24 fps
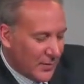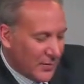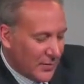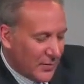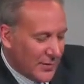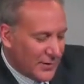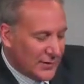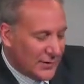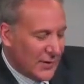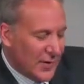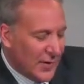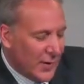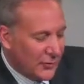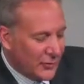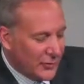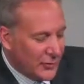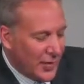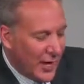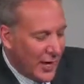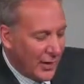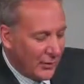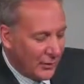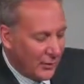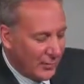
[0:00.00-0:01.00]
This
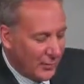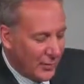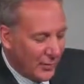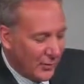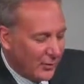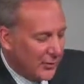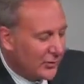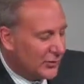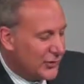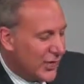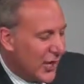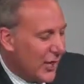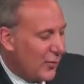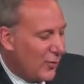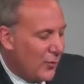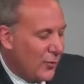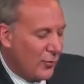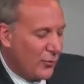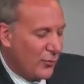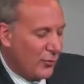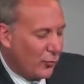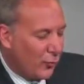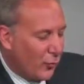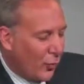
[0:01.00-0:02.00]
$100 bill is not
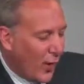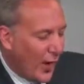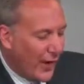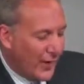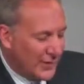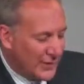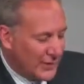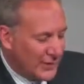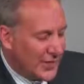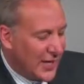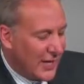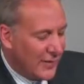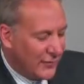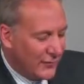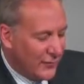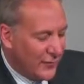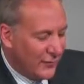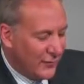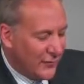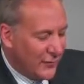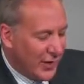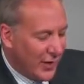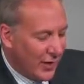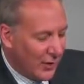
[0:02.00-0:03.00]
worth twice that
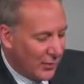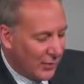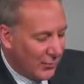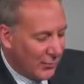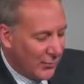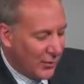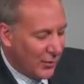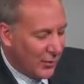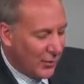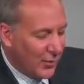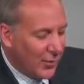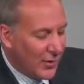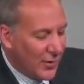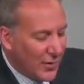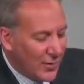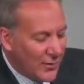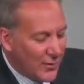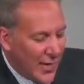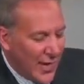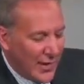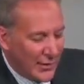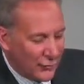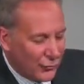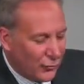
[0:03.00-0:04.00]
$50 bill.
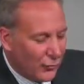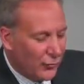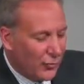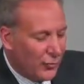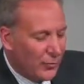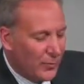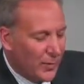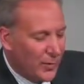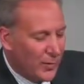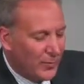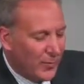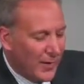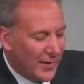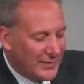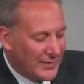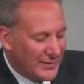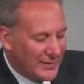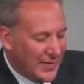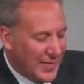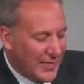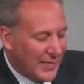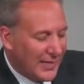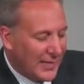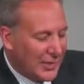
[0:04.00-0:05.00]
That's what we mean by
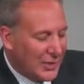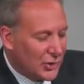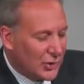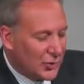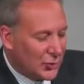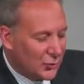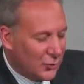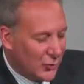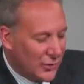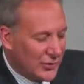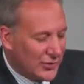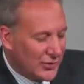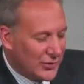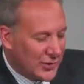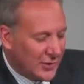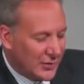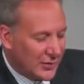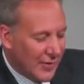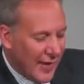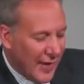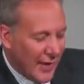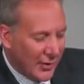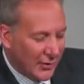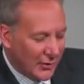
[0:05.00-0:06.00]
saying intrinsic
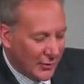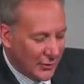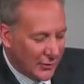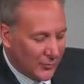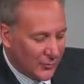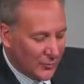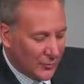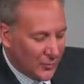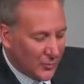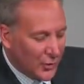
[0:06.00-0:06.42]
value.